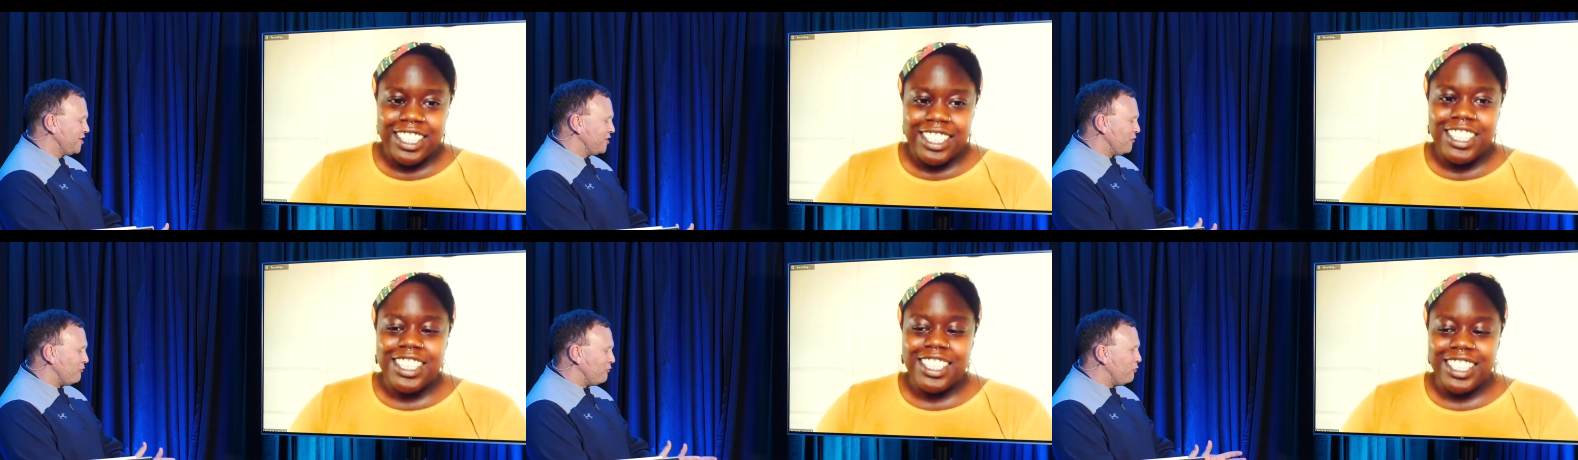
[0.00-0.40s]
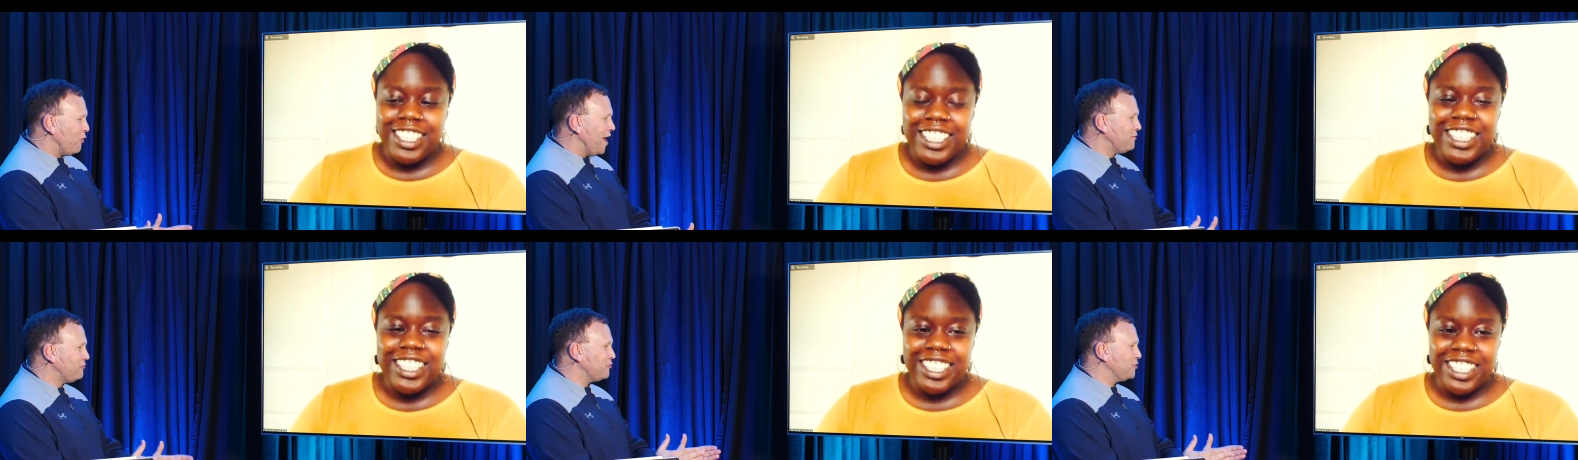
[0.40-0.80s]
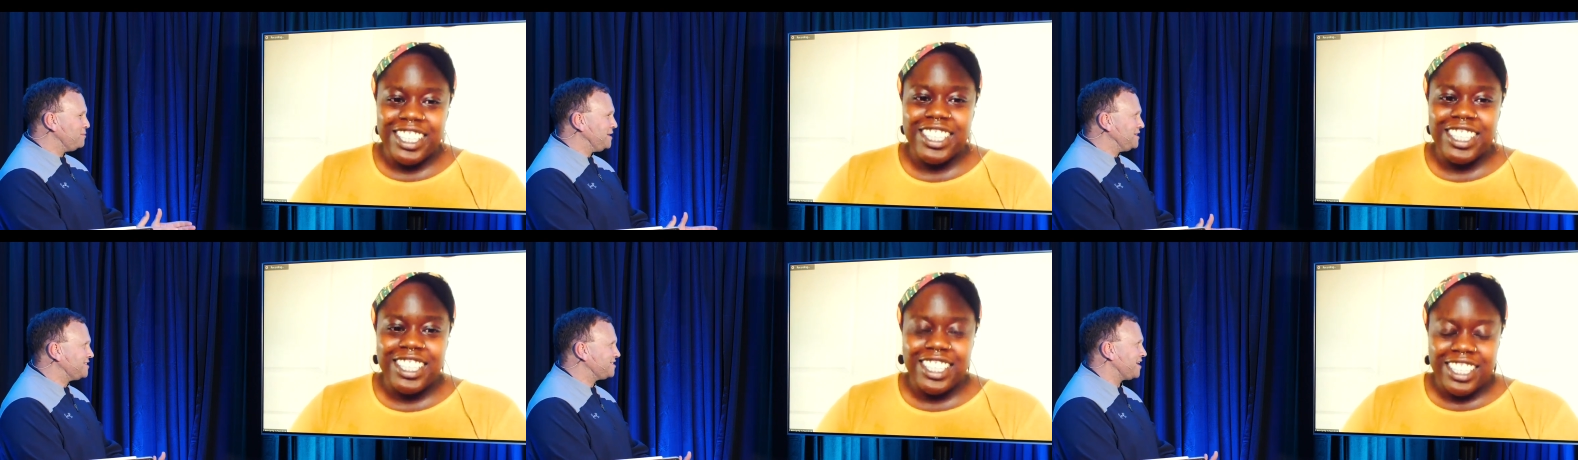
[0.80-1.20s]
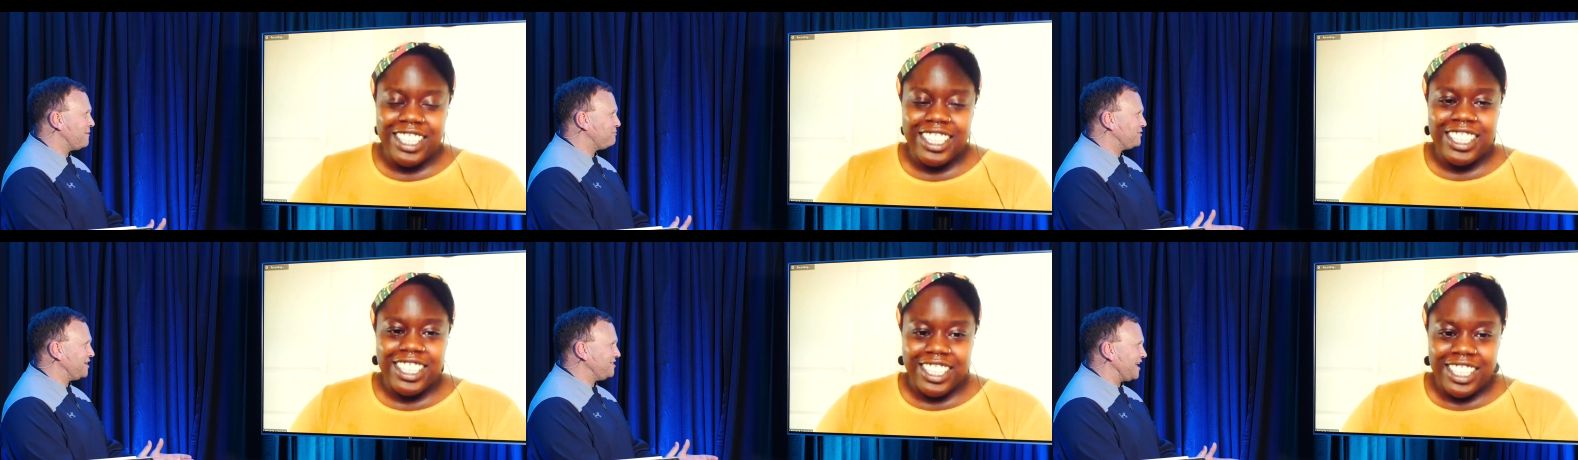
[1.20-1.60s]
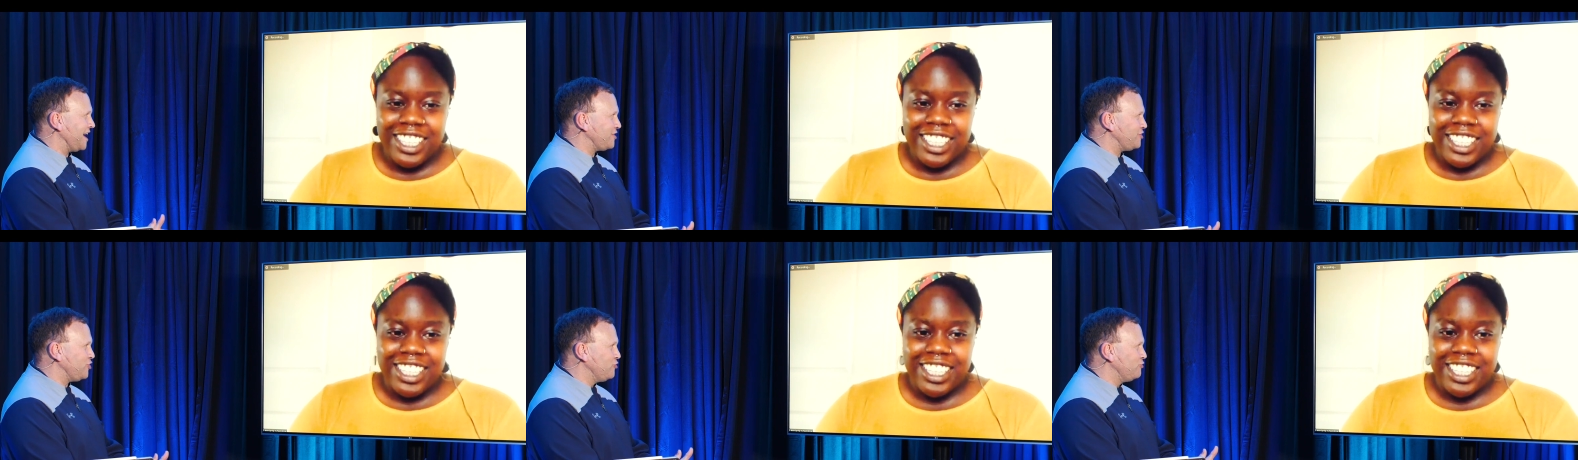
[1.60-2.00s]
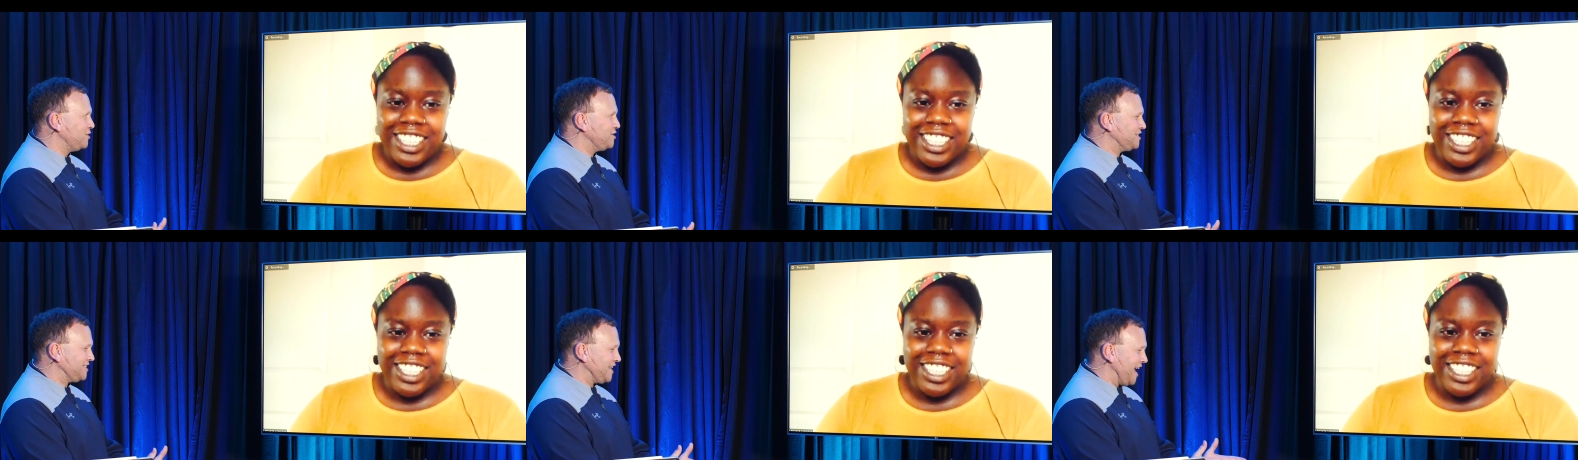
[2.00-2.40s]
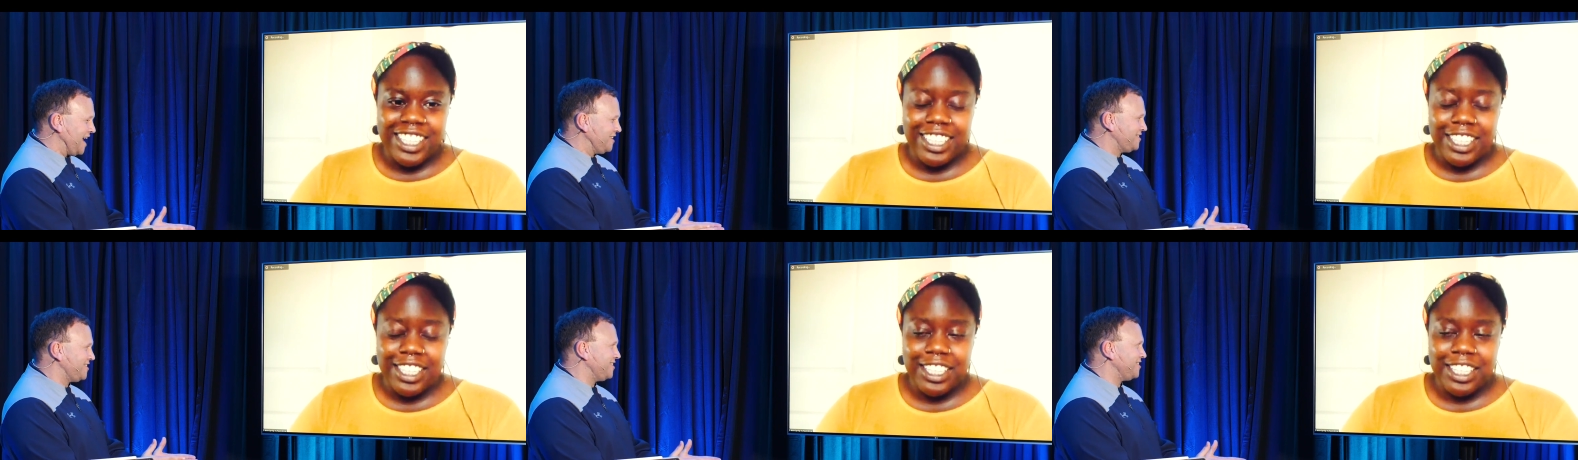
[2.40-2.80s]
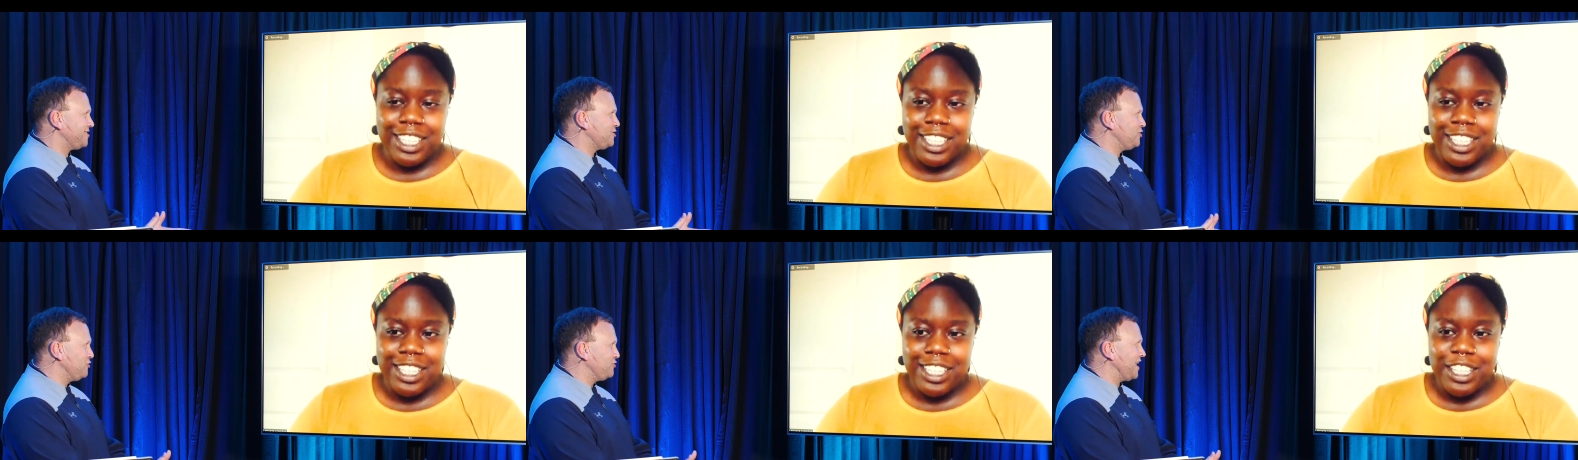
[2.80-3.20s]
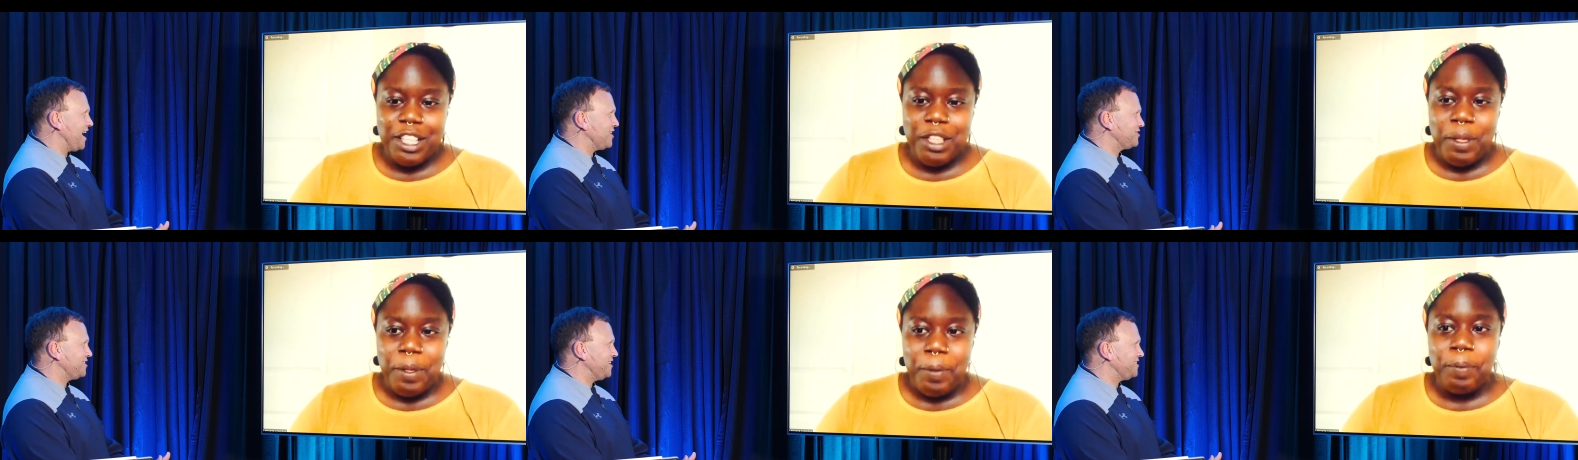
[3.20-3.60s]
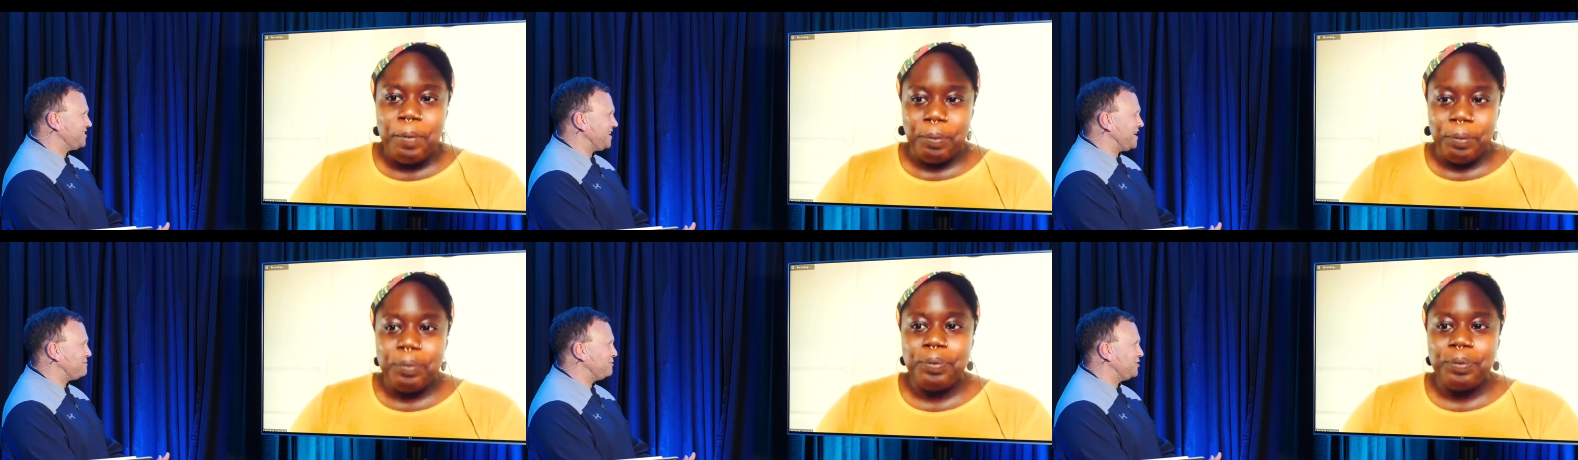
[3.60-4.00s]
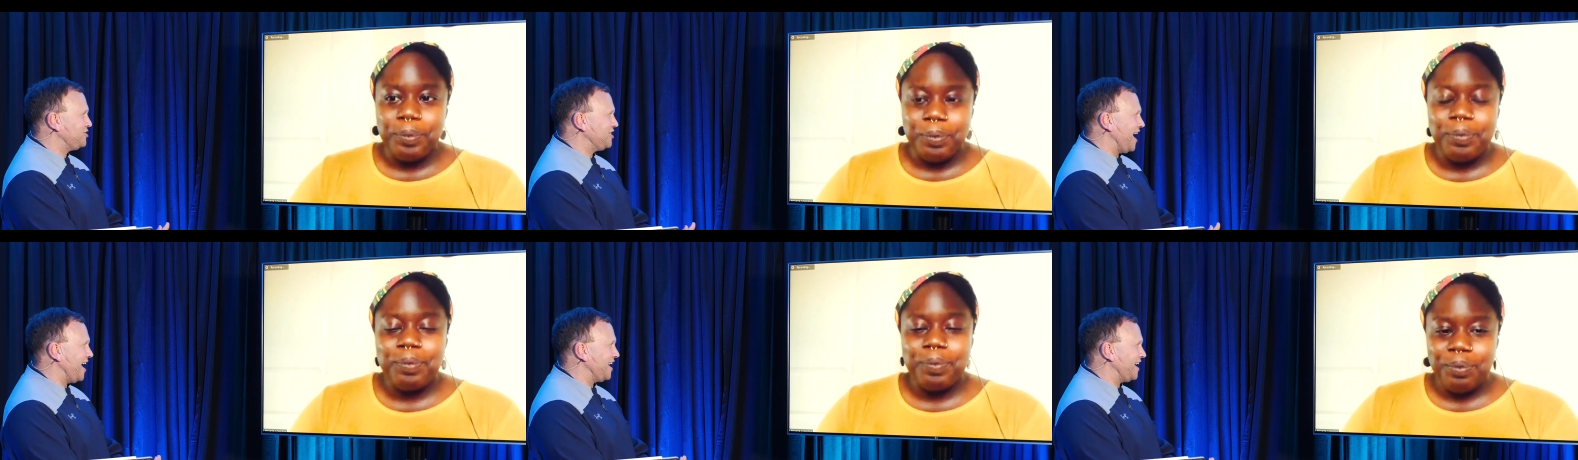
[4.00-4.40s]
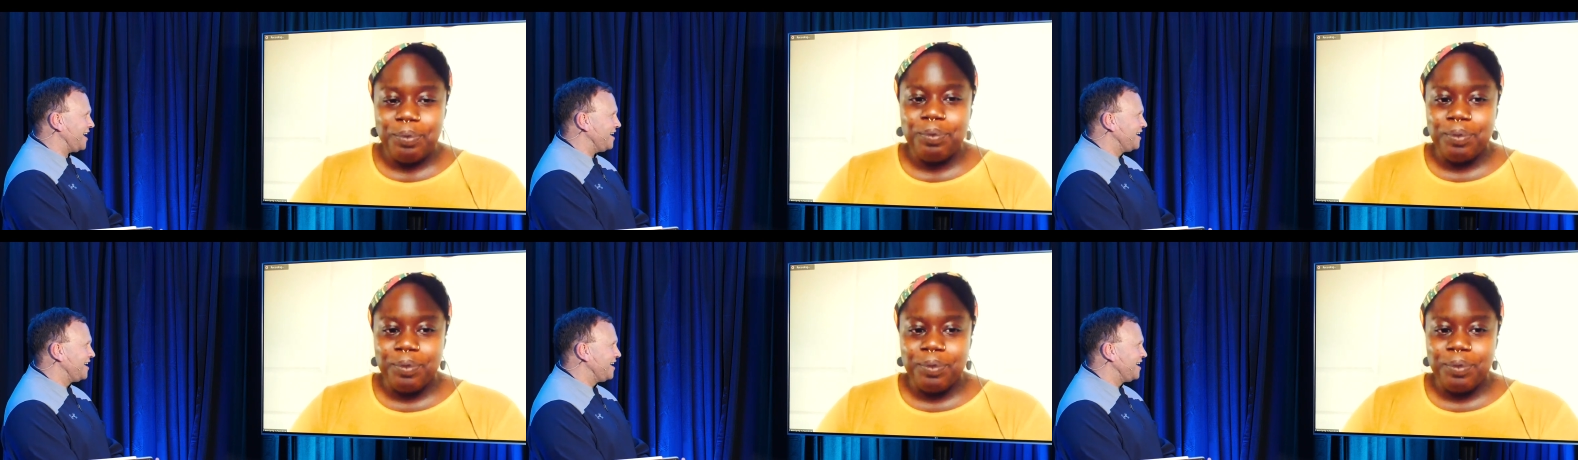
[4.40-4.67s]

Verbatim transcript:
Speaker 1: what would be something that you would say to 2010 Mojade,